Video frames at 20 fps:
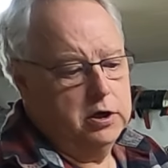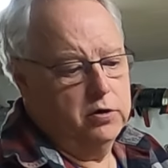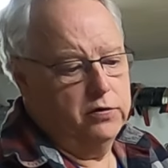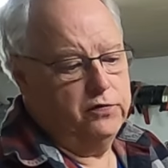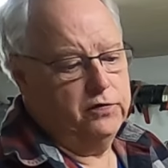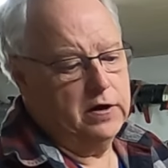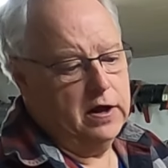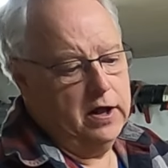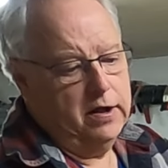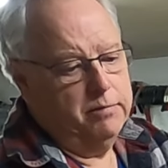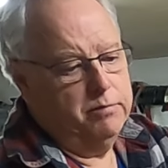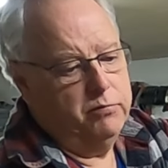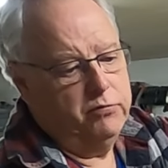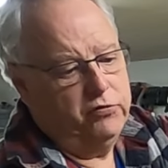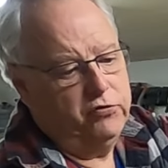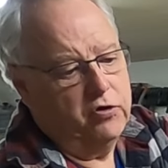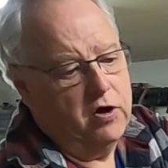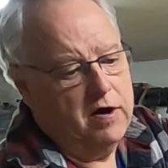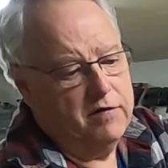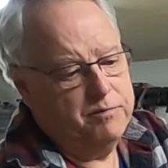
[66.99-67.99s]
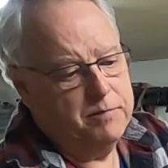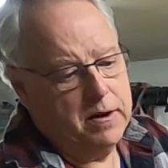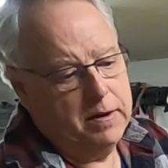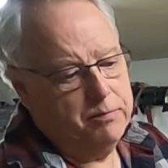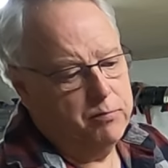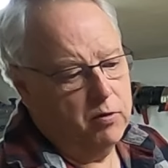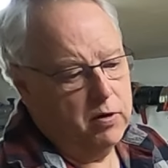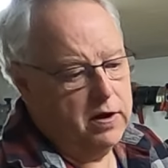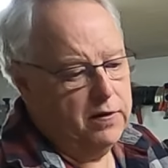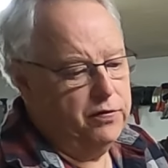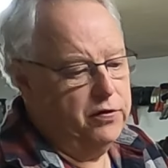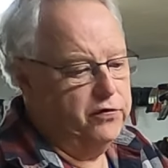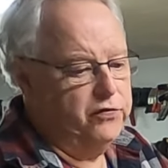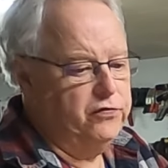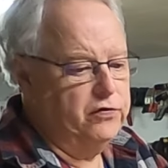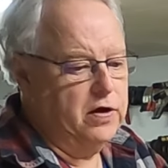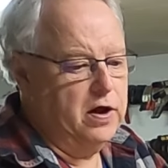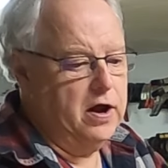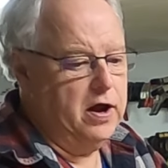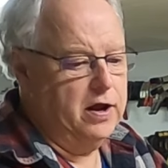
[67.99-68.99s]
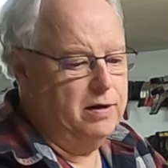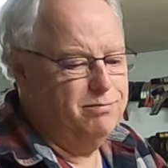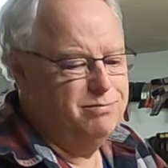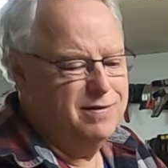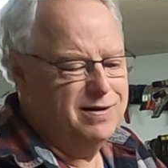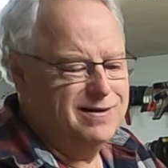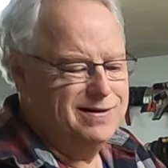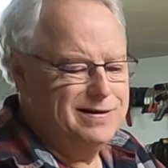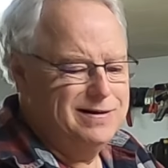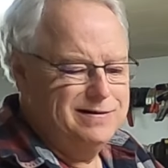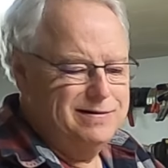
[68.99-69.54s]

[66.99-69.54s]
It's got soft maple on this side,